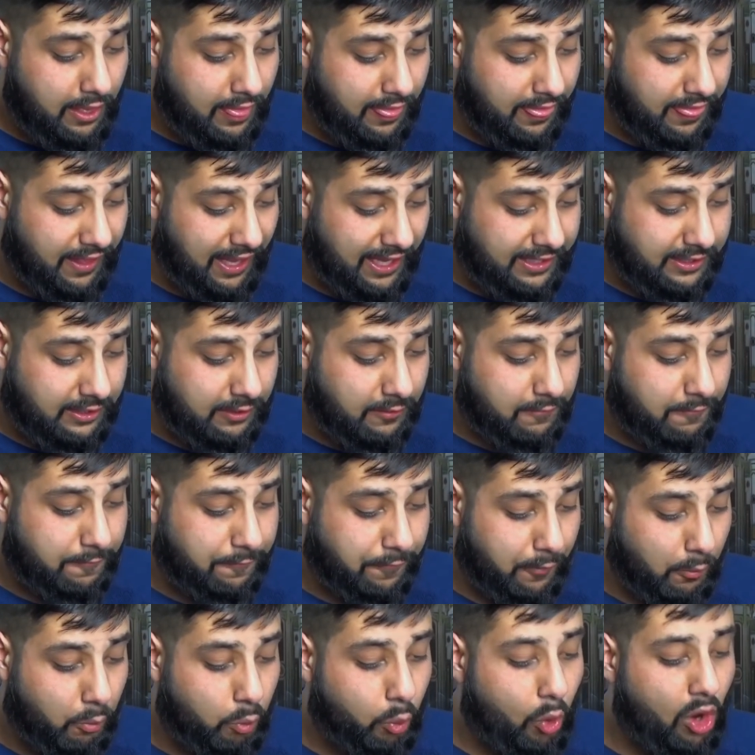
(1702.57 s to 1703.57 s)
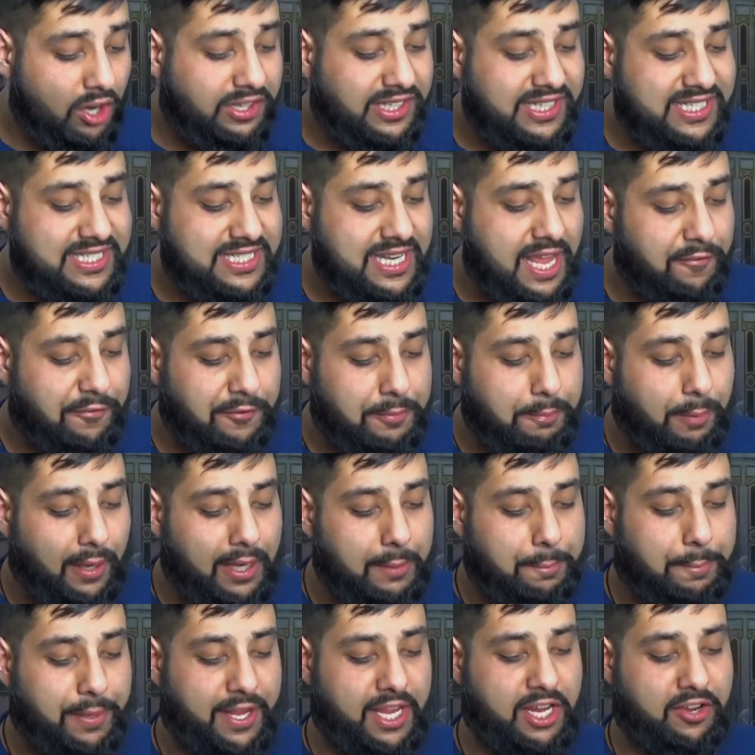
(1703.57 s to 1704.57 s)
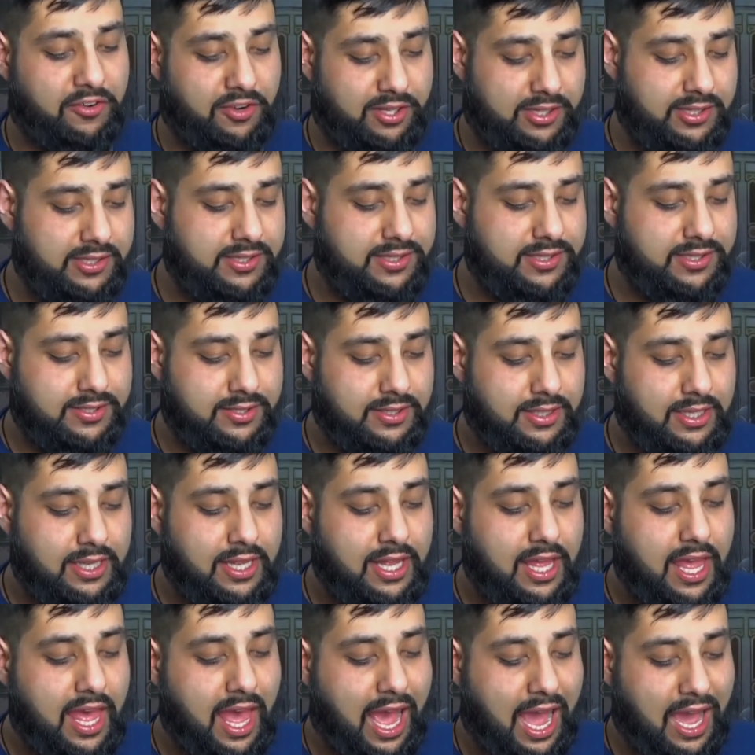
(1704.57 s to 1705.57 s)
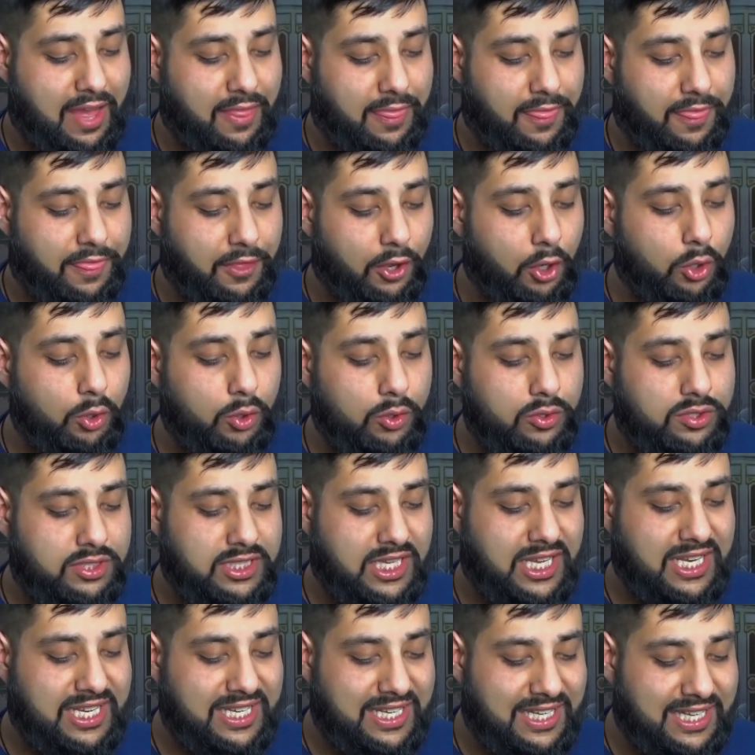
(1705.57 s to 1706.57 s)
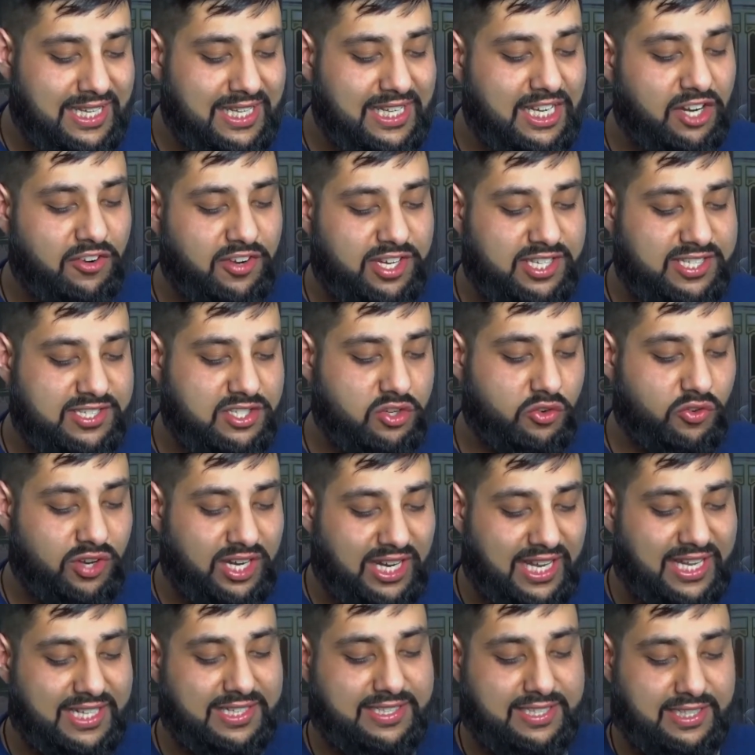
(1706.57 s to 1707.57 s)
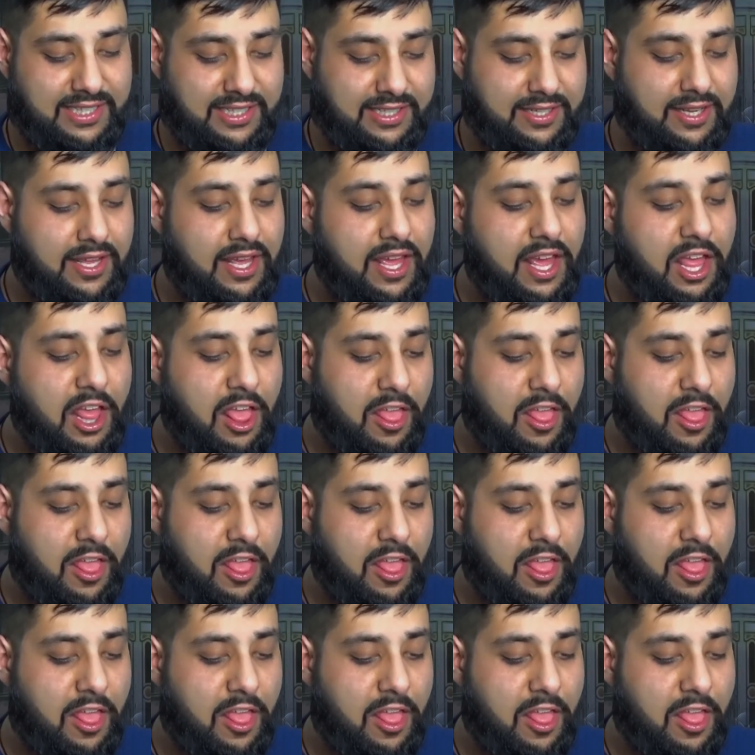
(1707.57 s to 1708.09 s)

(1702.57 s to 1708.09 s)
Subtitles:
that from what is left by parents and those nearest related,